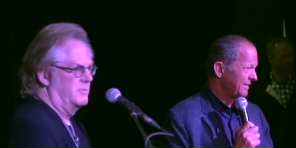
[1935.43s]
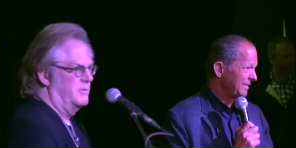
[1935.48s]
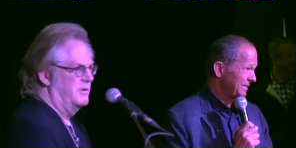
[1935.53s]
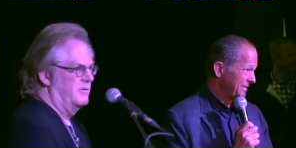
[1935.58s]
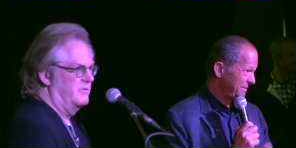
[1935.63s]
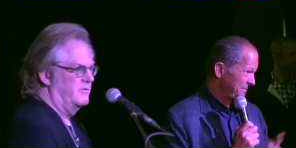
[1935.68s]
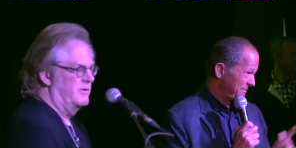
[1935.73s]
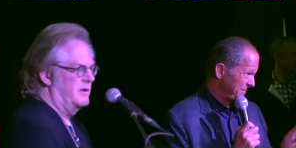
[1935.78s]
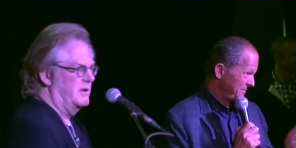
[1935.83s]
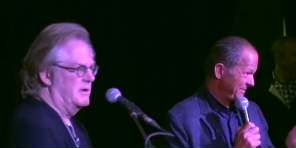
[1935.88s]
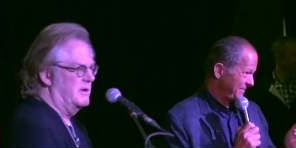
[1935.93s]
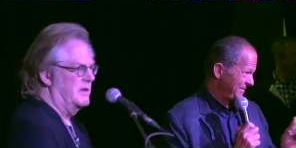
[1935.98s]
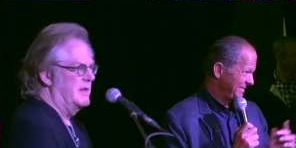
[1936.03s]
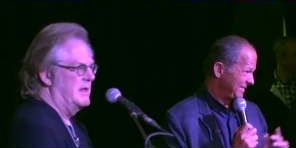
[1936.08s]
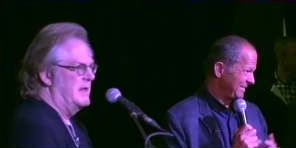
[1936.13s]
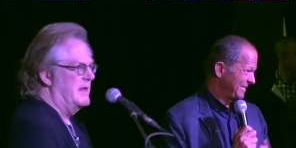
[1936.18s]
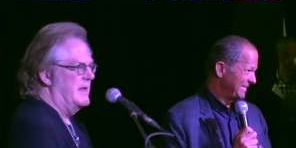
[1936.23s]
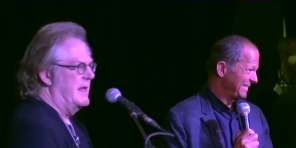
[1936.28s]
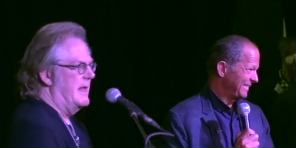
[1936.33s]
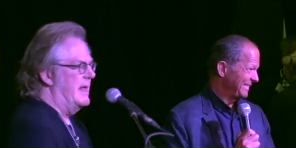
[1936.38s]
Speaker 1: music.
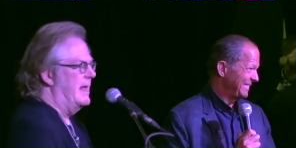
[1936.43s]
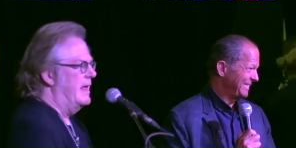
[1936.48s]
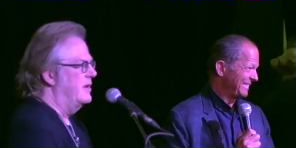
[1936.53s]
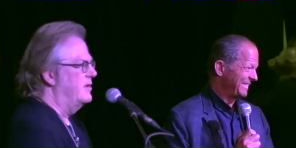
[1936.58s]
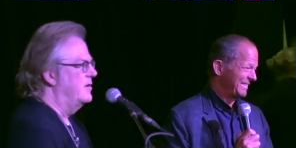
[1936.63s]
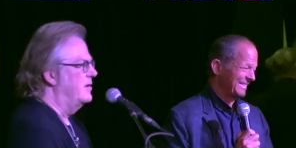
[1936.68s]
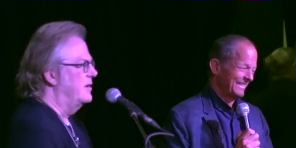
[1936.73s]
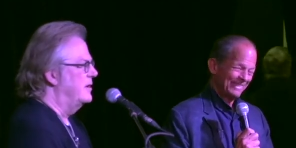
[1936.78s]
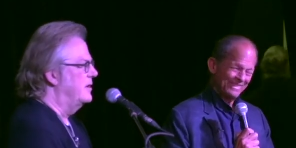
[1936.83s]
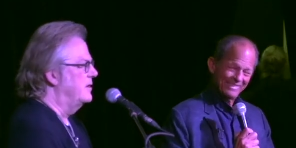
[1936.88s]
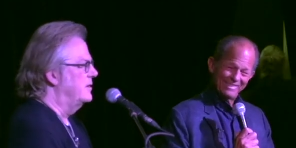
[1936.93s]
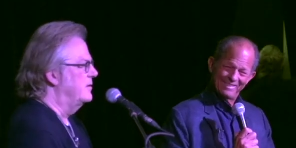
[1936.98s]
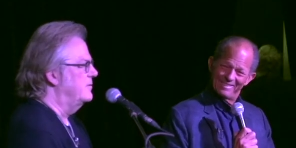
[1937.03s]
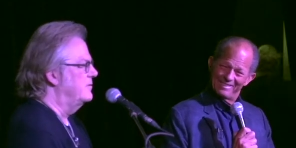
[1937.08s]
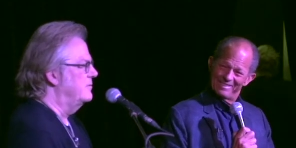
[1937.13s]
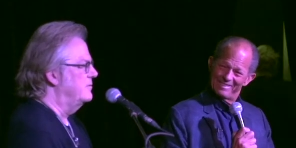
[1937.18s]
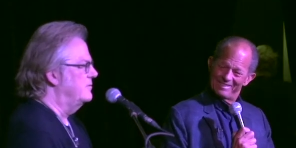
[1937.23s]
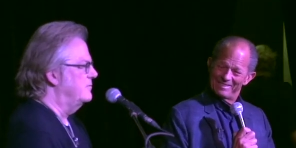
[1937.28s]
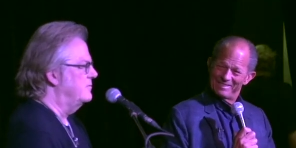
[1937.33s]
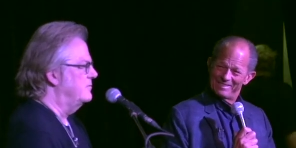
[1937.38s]
And uh,
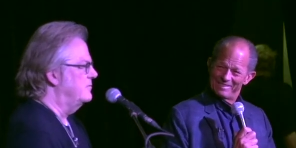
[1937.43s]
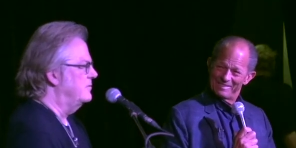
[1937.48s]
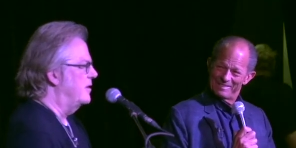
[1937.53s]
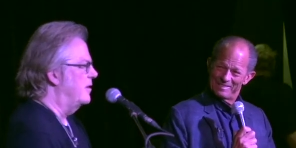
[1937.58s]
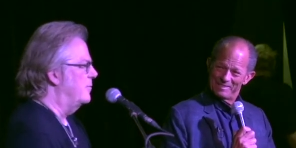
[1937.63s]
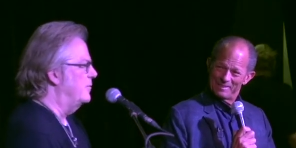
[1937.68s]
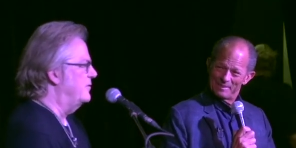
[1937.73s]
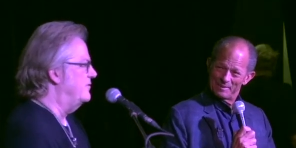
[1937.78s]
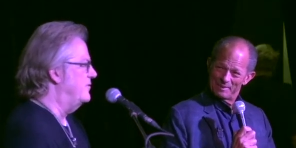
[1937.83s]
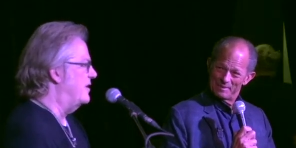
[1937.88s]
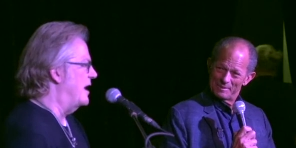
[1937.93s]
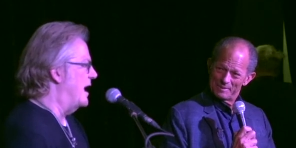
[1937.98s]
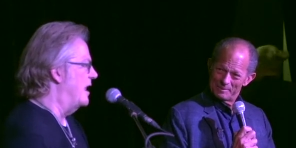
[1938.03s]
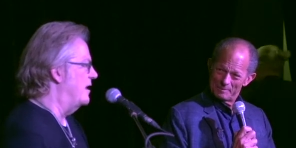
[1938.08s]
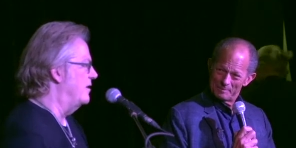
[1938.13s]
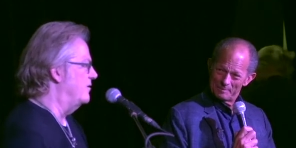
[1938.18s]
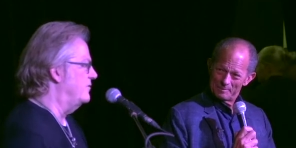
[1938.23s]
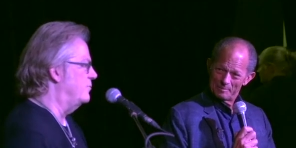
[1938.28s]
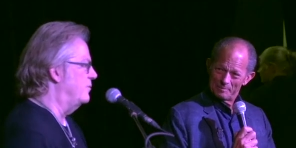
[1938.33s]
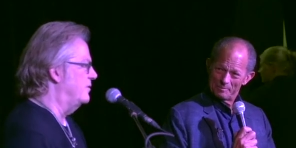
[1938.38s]
Thomas
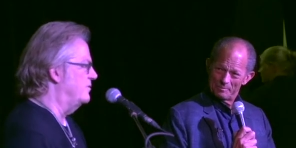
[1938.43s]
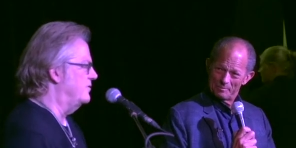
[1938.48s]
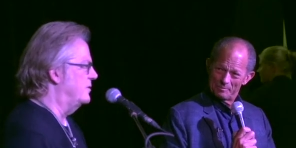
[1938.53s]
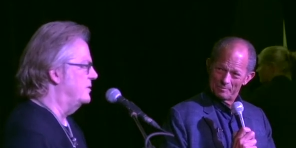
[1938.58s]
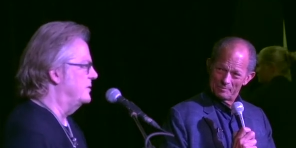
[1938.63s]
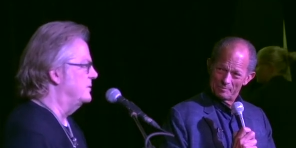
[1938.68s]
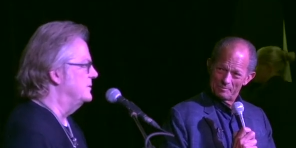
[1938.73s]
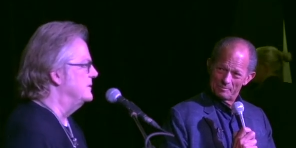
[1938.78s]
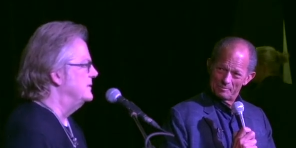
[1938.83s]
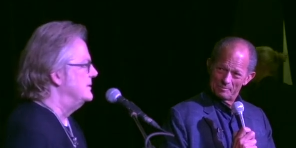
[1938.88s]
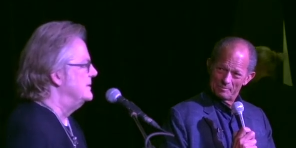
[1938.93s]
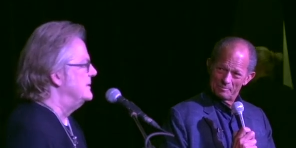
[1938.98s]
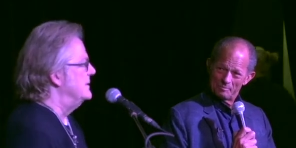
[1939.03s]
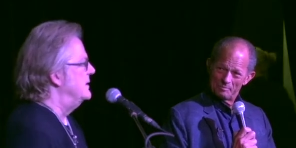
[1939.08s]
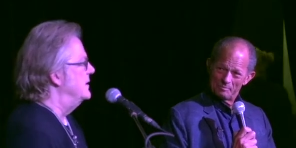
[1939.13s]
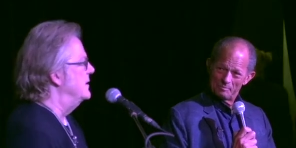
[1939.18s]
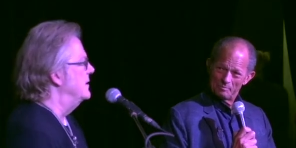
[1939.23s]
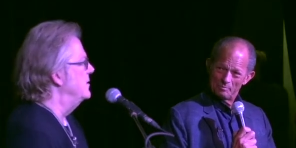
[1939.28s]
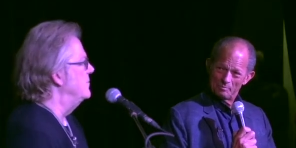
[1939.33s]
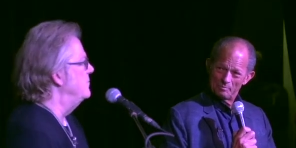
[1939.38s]
Tallis was a,
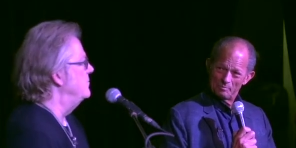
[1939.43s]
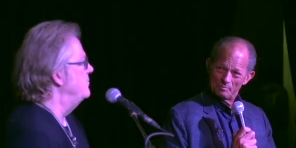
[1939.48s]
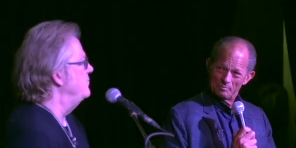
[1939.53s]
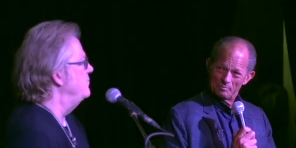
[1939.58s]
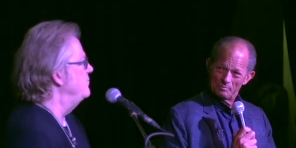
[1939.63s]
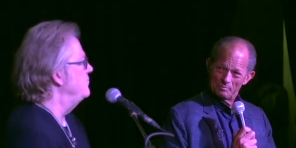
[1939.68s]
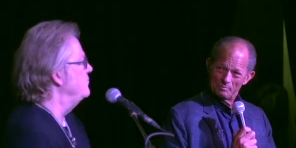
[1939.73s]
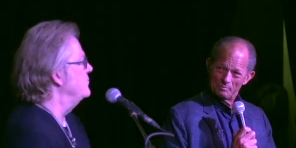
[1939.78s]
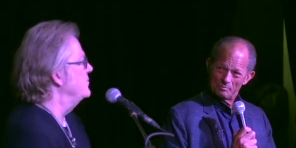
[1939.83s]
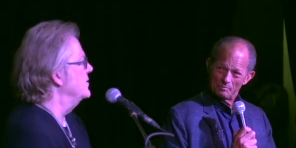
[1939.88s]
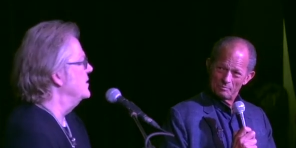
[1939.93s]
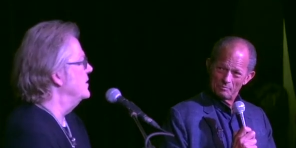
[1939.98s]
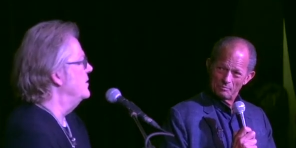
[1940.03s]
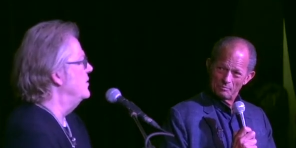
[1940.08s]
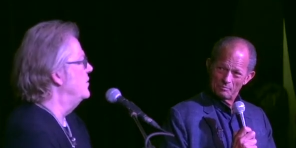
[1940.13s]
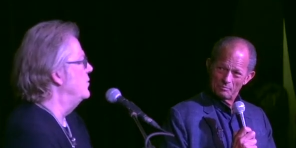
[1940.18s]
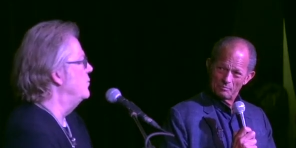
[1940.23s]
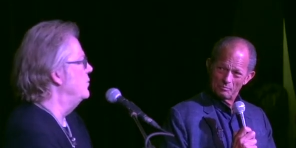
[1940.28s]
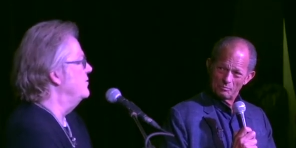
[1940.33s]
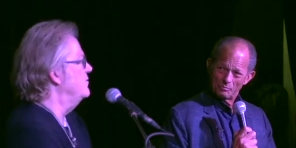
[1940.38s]
um,
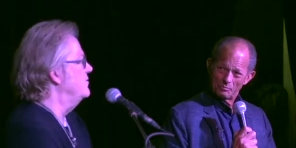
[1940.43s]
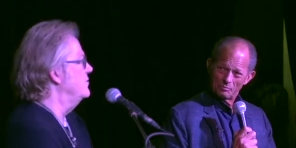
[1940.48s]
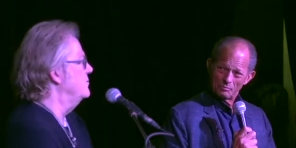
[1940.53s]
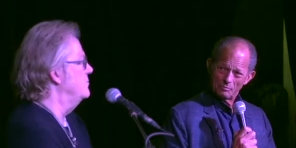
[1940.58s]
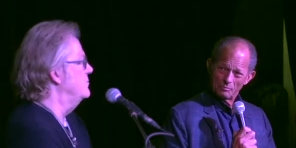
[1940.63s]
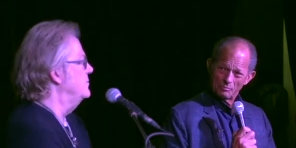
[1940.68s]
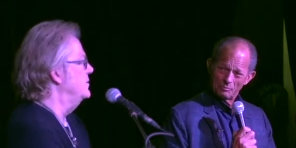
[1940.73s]
oh, what's